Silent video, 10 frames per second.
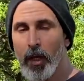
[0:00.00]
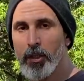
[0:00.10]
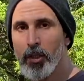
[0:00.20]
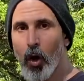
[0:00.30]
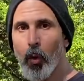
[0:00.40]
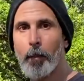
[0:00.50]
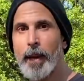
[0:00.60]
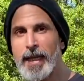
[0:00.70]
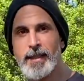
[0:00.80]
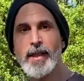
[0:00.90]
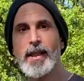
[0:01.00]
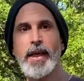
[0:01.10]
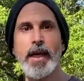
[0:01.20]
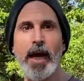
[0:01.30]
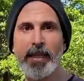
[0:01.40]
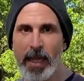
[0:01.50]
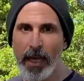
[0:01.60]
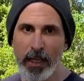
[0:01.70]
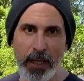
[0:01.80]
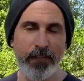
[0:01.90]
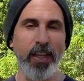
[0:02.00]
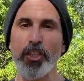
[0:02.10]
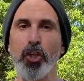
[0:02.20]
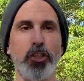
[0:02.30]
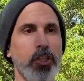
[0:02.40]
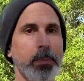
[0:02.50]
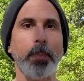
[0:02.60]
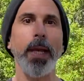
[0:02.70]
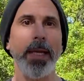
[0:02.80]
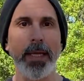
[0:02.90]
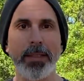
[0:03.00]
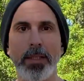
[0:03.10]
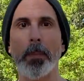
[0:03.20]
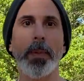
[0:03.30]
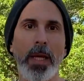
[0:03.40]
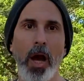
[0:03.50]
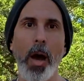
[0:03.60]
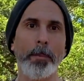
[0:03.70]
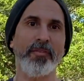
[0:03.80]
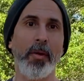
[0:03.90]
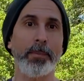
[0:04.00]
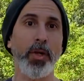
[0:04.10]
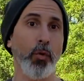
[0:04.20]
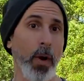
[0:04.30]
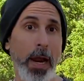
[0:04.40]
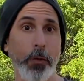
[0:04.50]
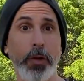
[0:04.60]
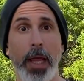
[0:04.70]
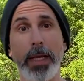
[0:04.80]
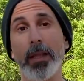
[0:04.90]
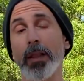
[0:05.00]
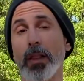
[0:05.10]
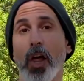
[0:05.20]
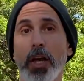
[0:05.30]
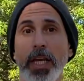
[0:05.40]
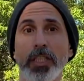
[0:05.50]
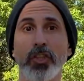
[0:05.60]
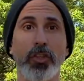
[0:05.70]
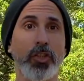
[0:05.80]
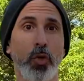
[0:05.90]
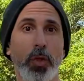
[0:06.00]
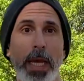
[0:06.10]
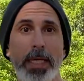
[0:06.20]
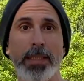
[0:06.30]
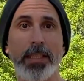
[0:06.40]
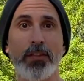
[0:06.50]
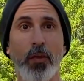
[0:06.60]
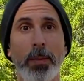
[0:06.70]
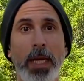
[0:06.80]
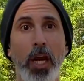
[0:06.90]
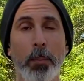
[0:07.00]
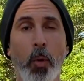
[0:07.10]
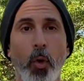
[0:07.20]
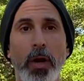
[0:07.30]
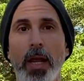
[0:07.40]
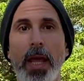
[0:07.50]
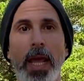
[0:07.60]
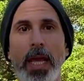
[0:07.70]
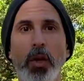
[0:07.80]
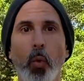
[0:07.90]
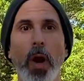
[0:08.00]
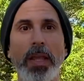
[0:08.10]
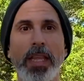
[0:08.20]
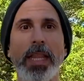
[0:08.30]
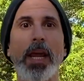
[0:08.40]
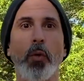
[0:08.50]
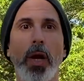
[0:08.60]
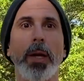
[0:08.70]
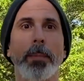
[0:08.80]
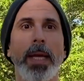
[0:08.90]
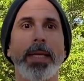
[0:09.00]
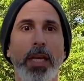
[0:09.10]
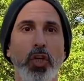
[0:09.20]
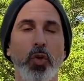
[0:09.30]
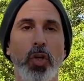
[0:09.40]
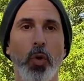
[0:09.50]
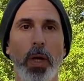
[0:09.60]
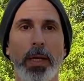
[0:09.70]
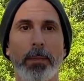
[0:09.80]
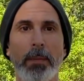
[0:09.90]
So basically, a deadlift is you're just picking something up from the ground, like luggage or suitcases, from the airport in the way that they recommended you do it.